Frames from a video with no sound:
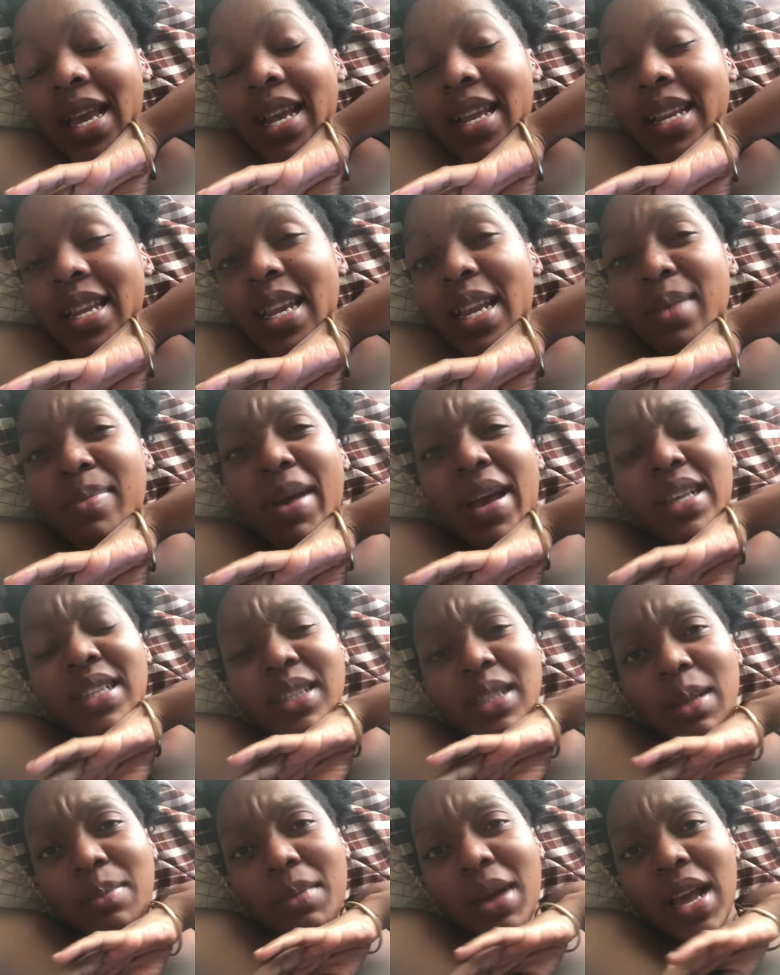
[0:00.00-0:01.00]
di
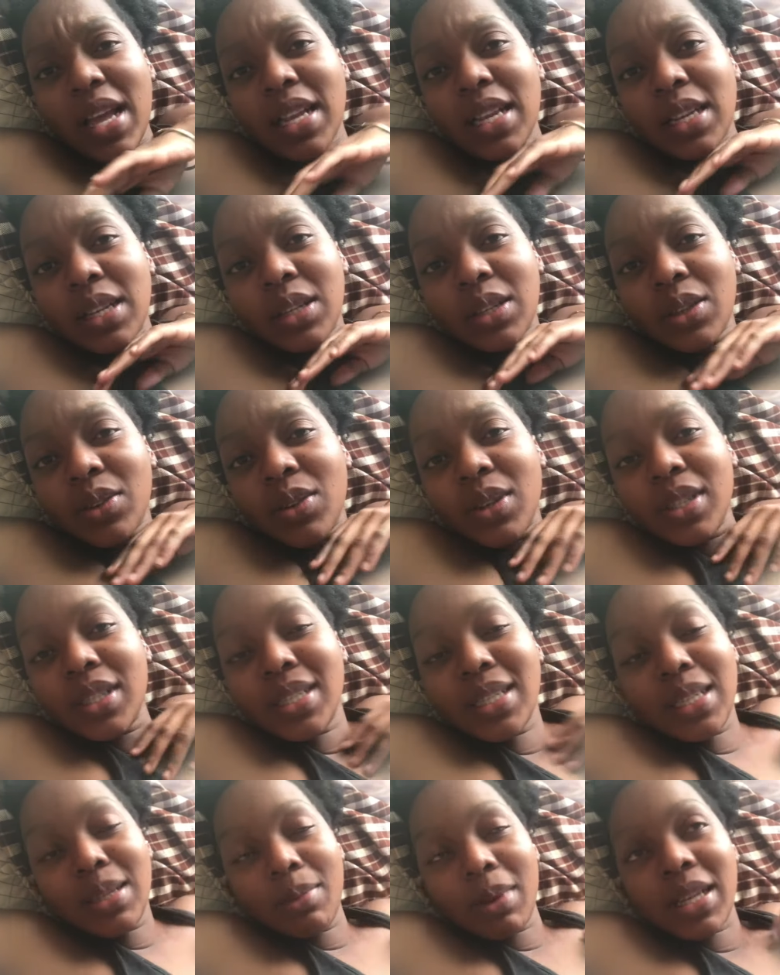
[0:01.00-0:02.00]
di-best man
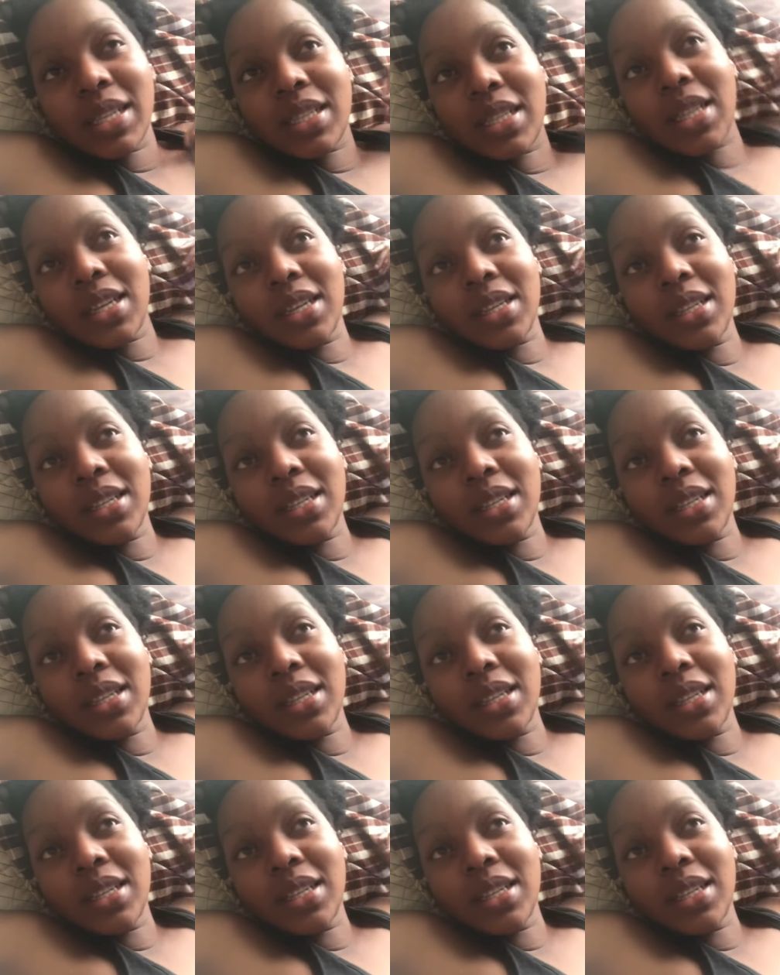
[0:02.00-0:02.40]
wetse di di-best di